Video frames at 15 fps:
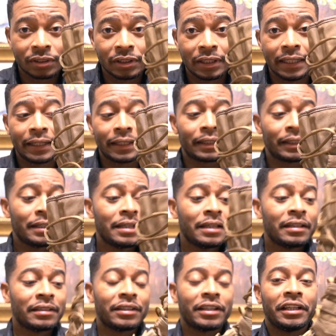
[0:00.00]
Like
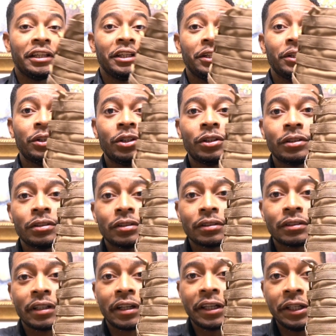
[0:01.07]
the
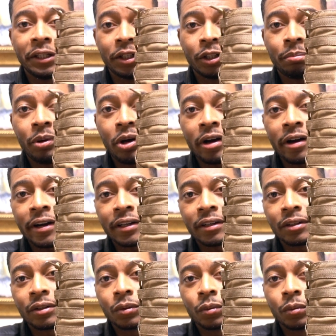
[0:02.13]
heel part
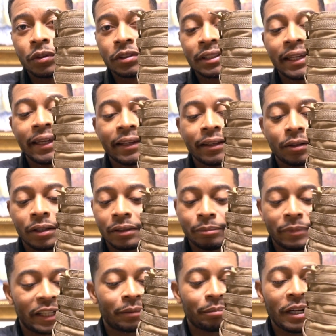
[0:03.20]
was
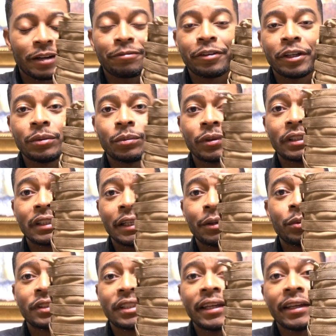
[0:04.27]
like my feet were. It
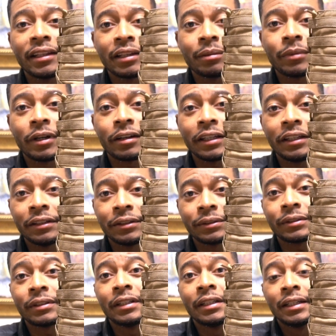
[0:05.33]
was killing my heel.